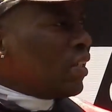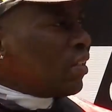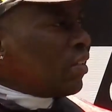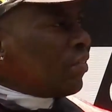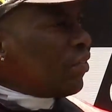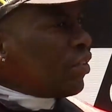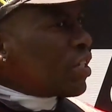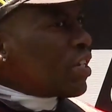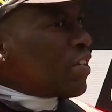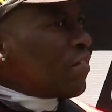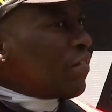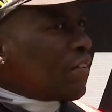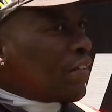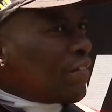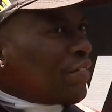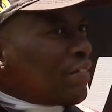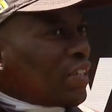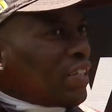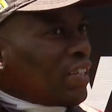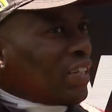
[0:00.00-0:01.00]
the
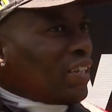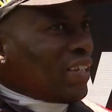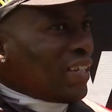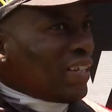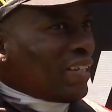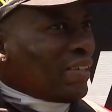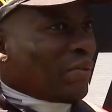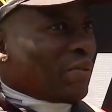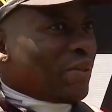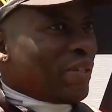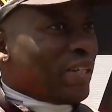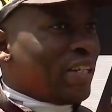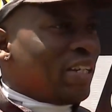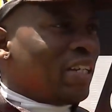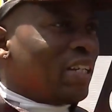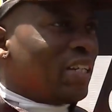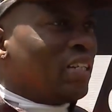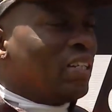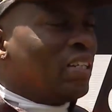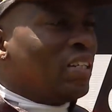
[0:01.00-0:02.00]
1450 we
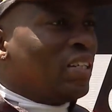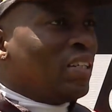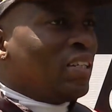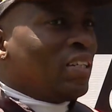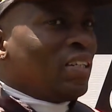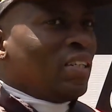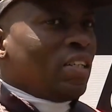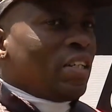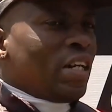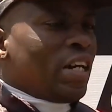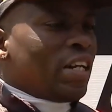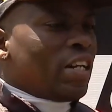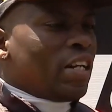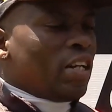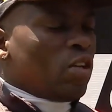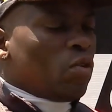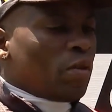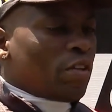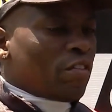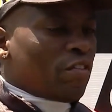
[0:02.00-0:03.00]
had a
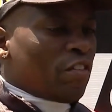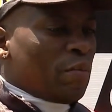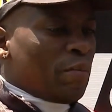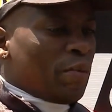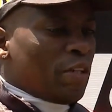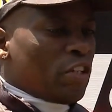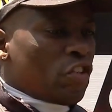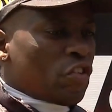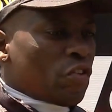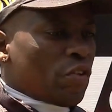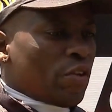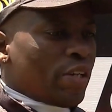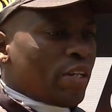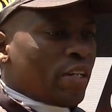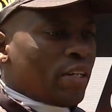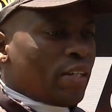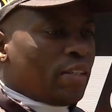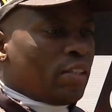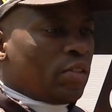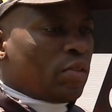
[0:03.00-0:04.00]
little bit of a bad draw,
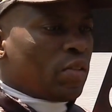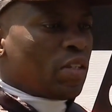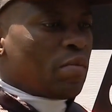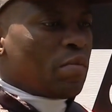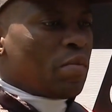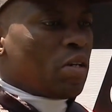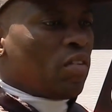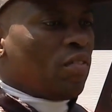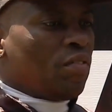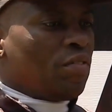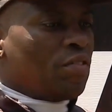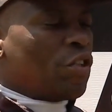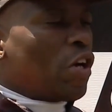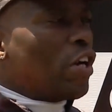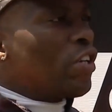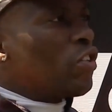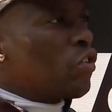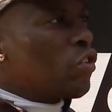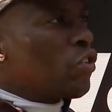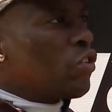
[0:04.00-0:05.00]
and it was a matter of
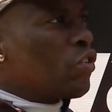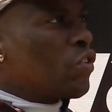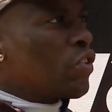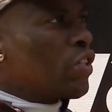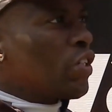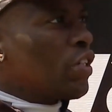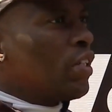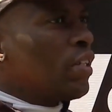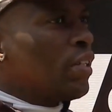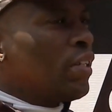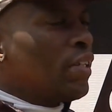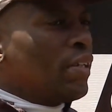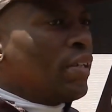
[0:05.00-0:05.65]
trying to use her.